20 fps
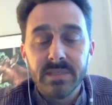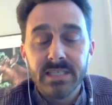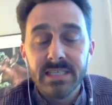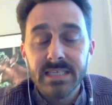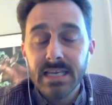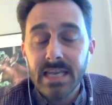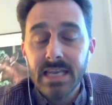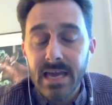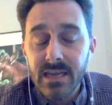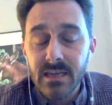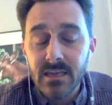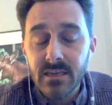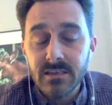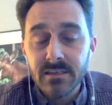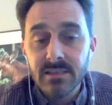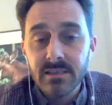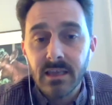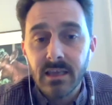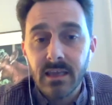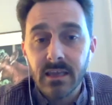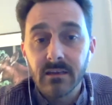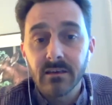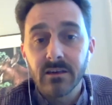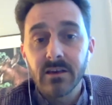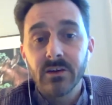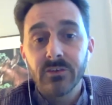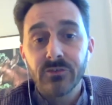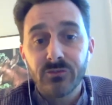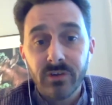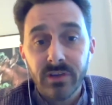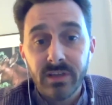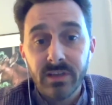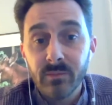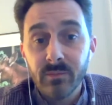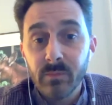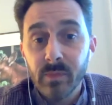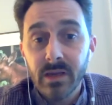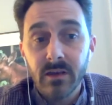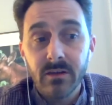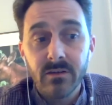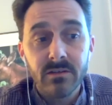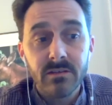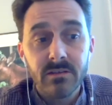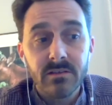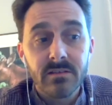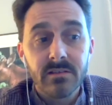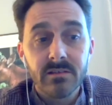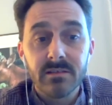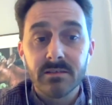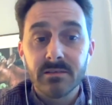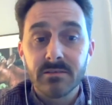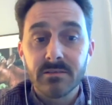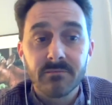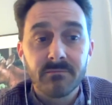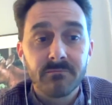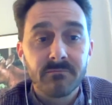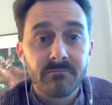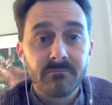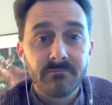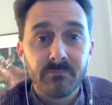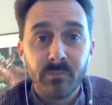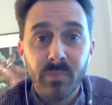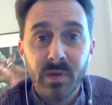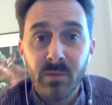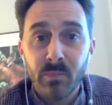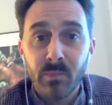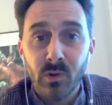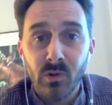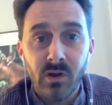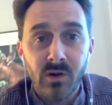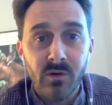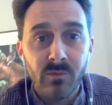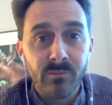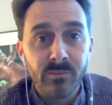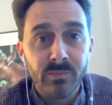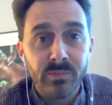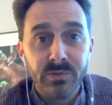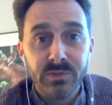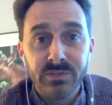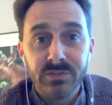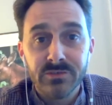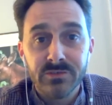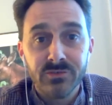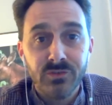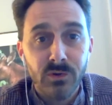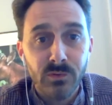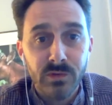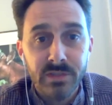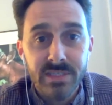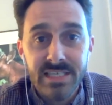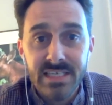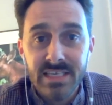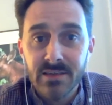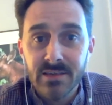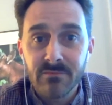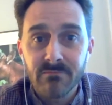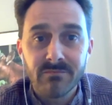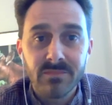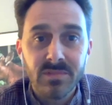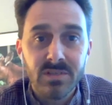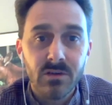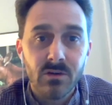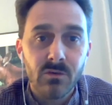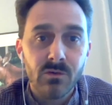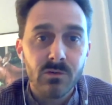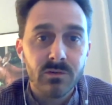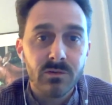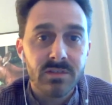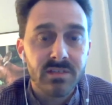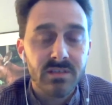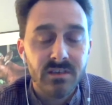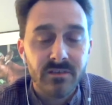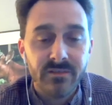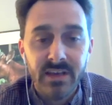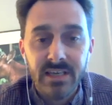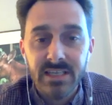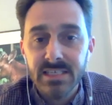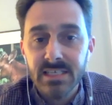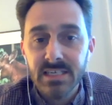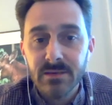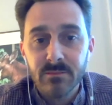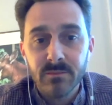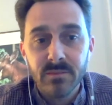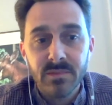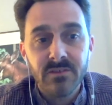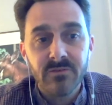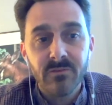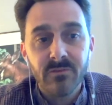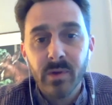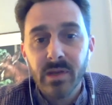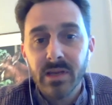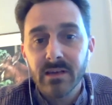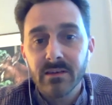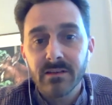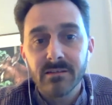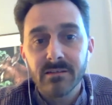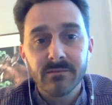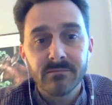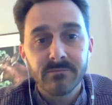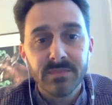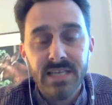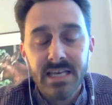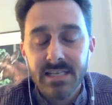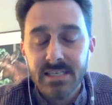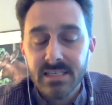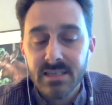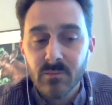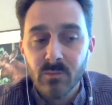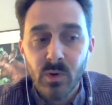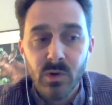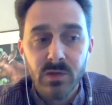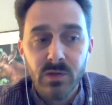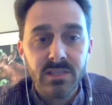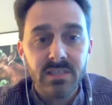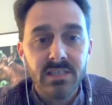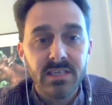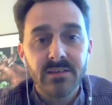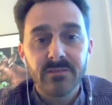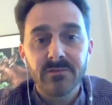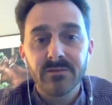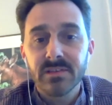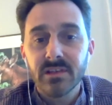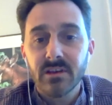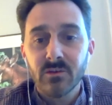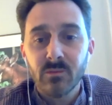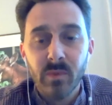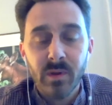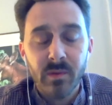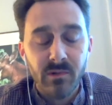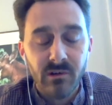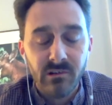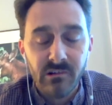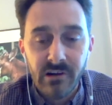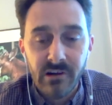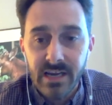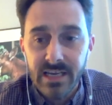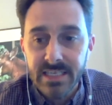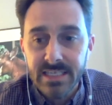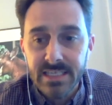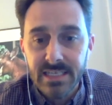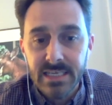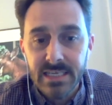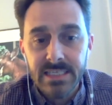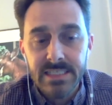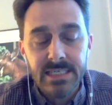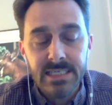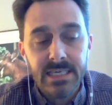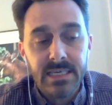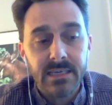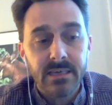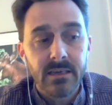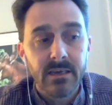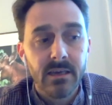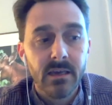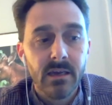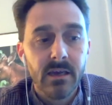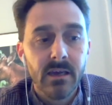delays in country because people on patrol teams or survey teams have been testing positive, so people are isolating.